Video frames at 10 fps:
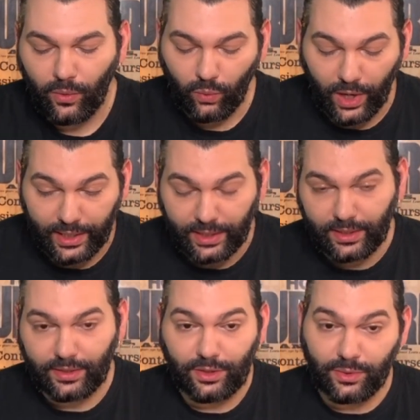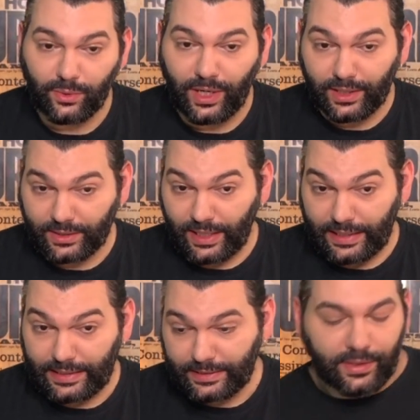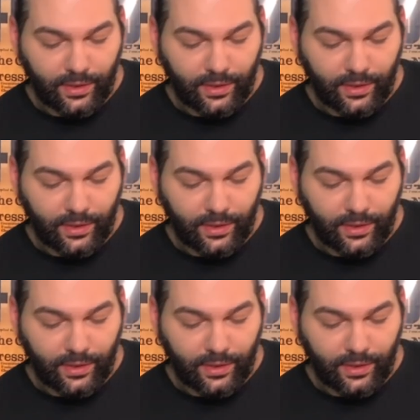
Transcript: When you are done,